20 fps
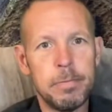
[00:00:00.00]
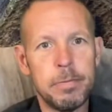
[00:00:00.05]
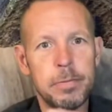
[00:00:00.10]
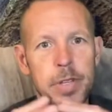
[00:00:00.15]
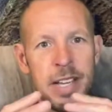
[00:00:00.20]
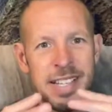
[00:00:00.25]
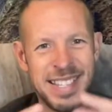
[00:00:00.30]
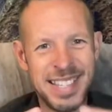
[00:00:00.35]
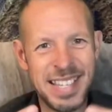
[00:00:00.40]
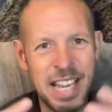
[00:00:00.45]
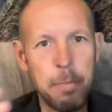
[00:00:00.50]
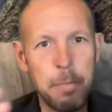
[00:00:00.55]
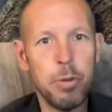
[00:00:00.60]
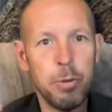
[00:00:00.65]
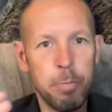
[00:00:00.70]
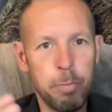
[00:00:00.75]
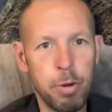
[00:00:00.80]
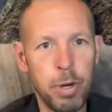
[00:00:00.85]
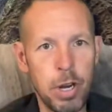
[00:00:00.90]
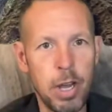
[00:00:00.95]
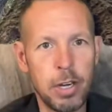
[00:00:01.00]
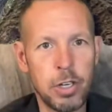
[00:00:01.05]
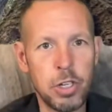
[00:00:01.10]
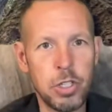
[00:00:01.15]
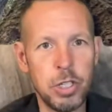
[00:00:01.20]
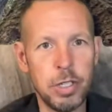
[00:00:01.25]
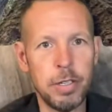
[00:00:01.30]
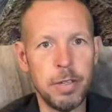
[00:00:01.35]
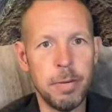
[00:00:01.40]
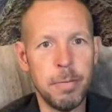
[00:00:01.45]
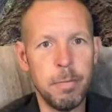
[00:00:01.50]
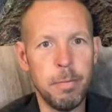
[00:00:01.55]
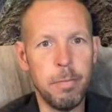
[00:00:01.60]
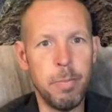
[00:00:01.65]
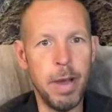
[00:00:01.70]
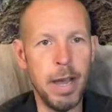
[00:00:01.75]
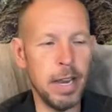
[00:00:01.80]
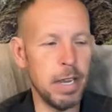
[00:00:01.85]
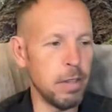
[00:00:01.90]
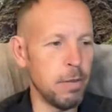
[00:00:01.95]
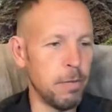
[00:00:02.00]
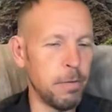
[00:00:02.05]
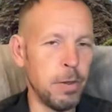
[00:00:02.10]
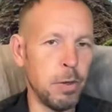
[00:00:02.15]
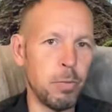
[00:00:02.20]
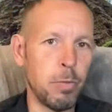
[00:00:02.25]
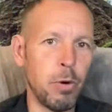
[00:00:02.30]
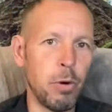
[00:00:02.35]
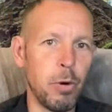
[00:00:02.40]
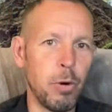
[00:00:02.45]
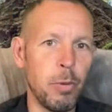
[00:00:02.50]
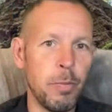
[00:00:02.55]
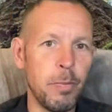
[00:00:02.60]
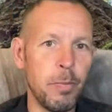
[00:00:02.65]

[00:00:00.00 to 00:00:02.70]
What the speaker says: assembled production by the film crew.